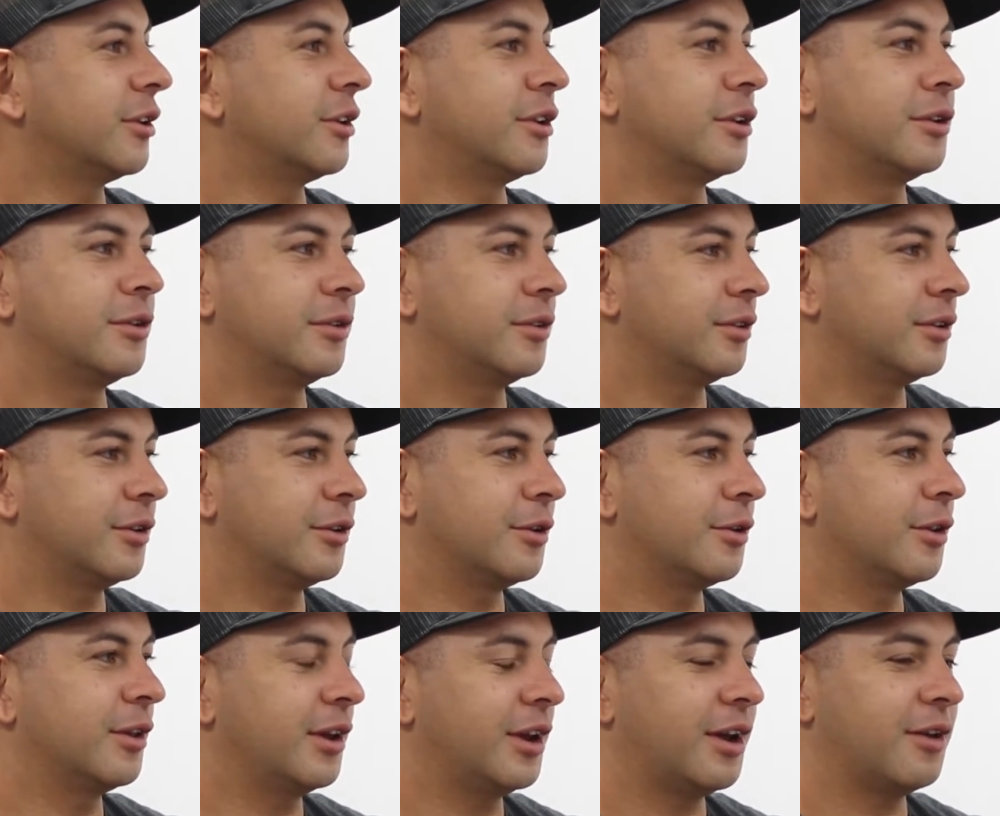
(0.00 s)
and
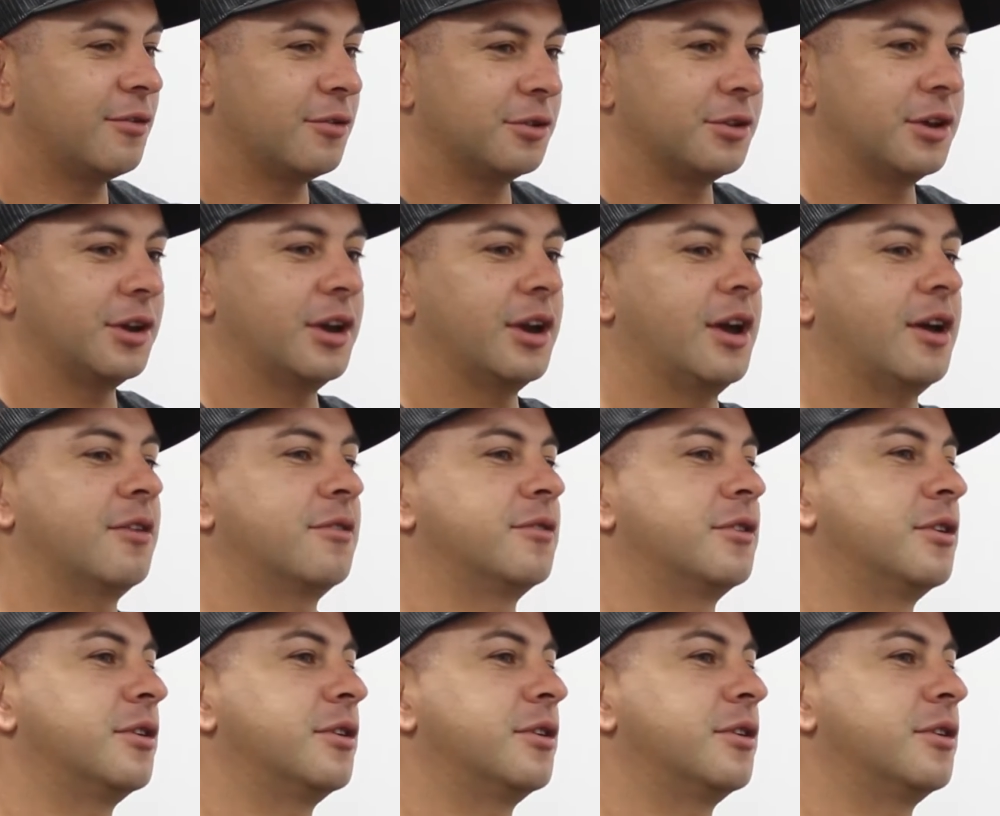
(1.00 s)
they have what they have.